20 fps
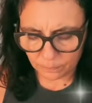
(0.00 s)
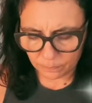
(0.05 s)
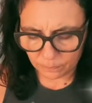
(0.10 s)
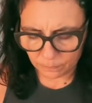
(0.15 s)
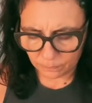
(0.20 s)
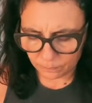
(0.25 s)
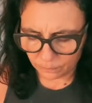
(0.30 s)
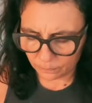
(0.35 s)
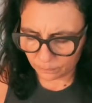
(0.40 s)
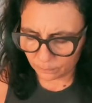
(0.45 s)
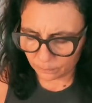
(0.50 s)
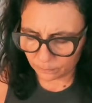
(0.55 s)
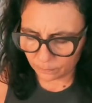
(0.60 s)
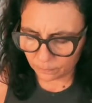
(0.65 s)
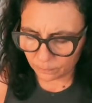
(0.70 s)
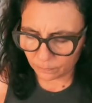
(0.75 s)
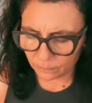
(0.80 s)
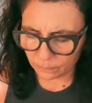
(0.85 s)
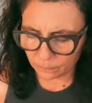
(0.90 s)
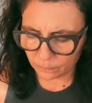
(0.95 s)

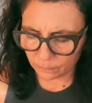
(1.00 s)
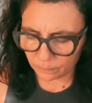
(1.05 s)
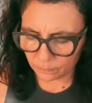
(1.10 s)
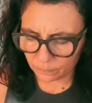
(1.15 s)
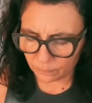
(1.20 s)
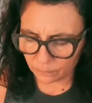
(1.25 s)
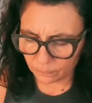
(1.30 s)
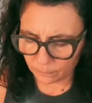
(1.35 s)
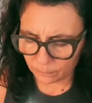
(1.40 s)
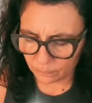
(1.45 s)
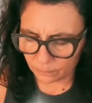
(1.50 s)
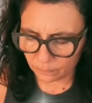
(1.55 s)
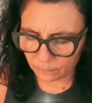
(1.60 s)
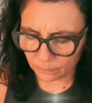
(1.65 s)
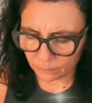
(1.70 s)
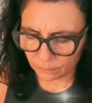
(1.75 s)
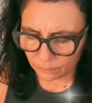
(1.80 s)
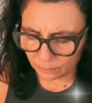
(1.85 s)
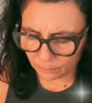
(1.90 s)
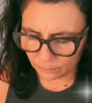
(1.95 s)

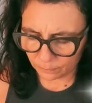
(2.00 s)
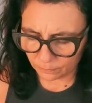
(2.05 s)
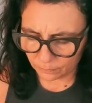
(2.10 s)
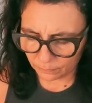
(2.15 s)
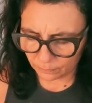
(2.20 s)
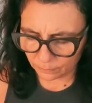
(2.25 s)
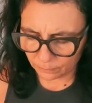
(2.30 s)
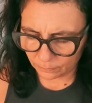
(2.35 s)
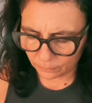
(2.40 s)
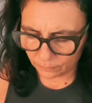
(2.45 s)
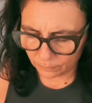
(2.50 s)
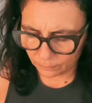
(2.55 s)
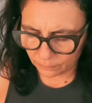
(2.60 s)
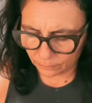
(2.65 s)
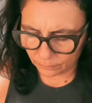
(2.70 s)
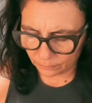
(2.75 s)
[no speech]